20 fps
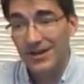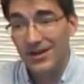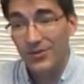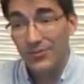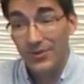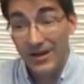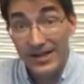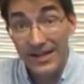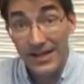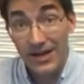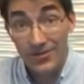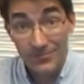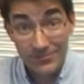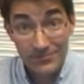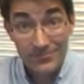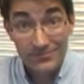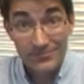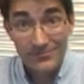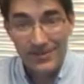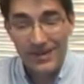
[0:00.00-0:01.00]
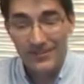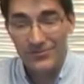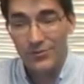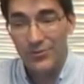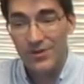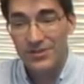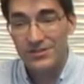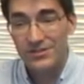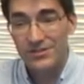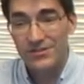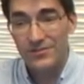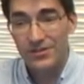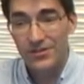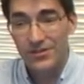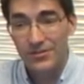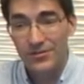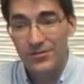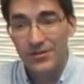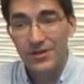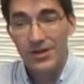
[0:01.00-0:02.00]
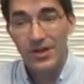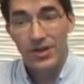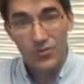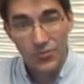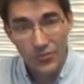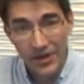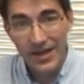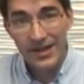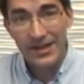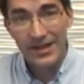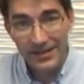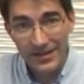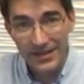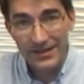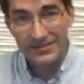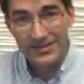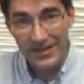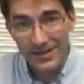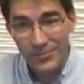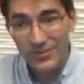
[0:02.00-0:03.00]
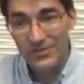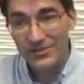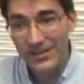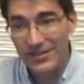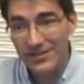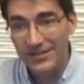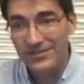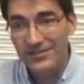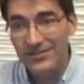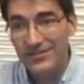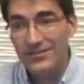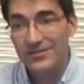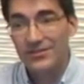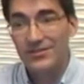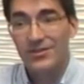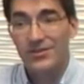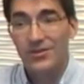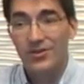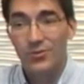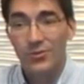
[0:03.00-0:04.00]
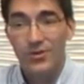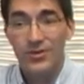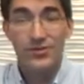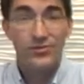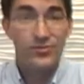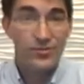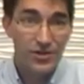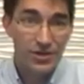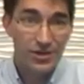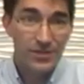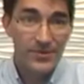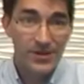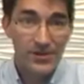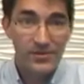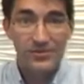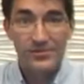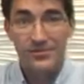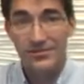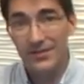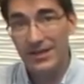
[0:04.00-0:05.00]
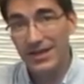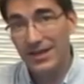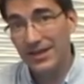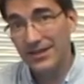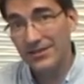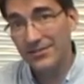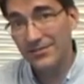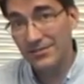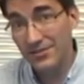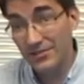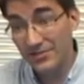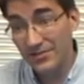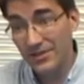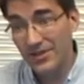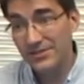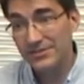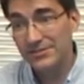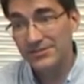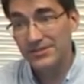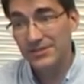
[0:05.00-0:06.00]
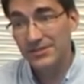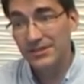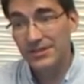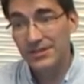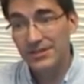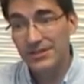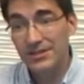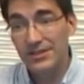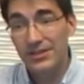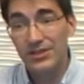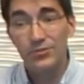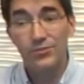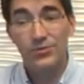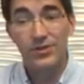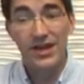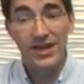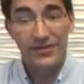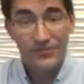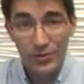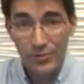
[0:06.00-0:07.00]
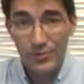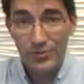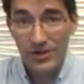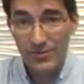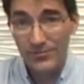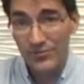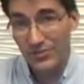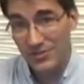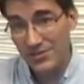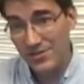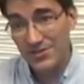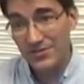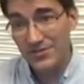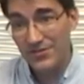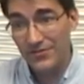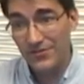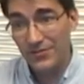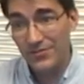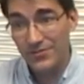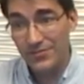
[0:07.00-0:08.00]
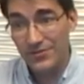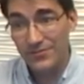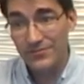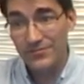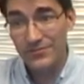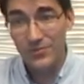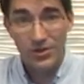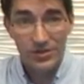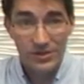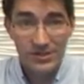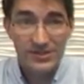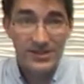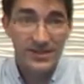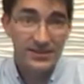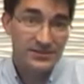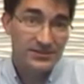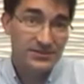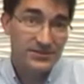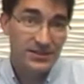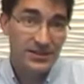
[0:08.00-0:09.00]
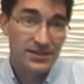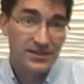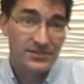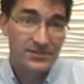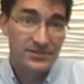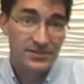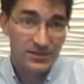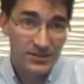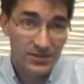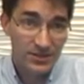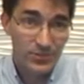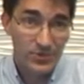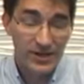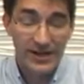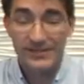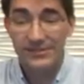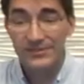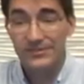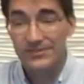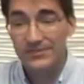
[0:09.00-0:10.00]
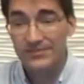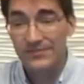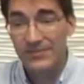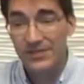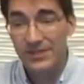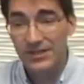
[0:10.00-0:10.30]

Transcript: right now, after watching the video, writing example sentences with talk about and discuss, that you will have no problems with this in the future. All it takes is a little practice.